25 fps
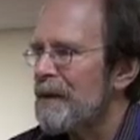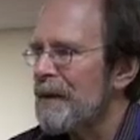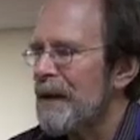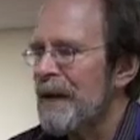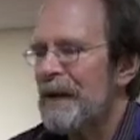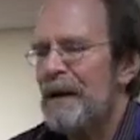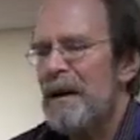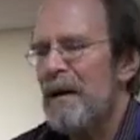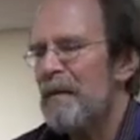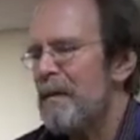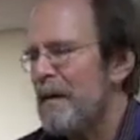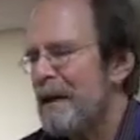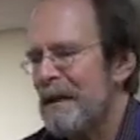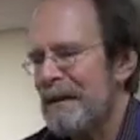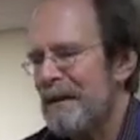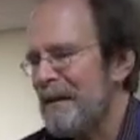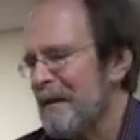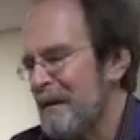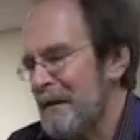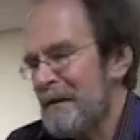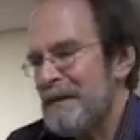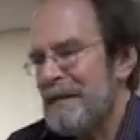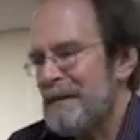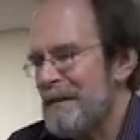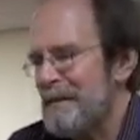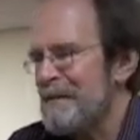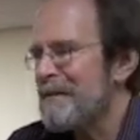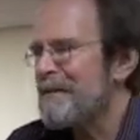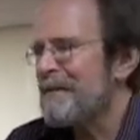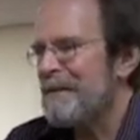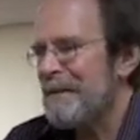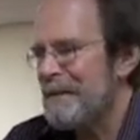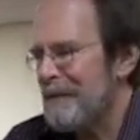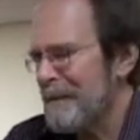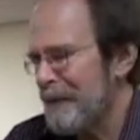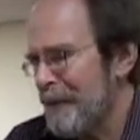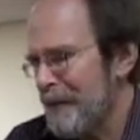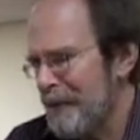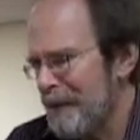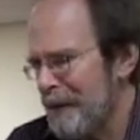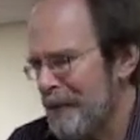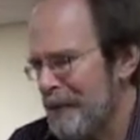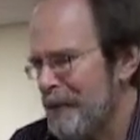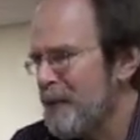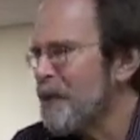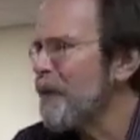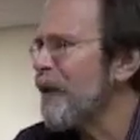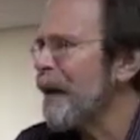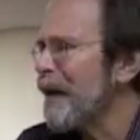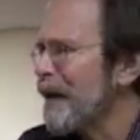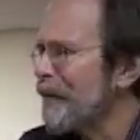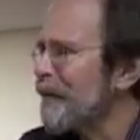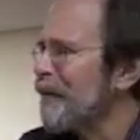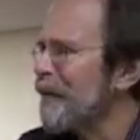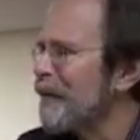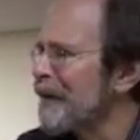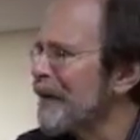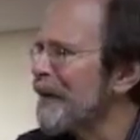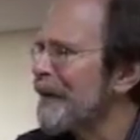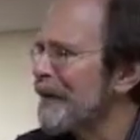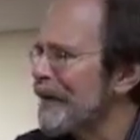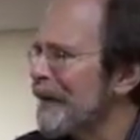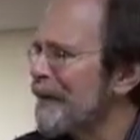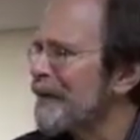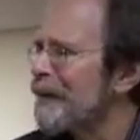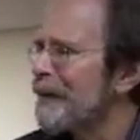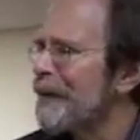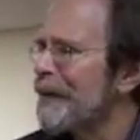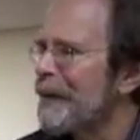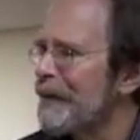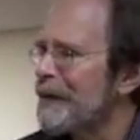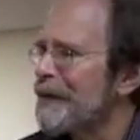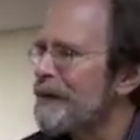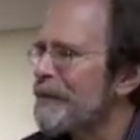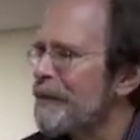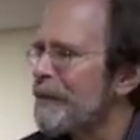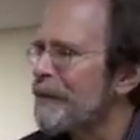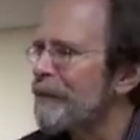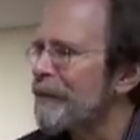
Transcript: So that got me, it's just a new way of looking at things.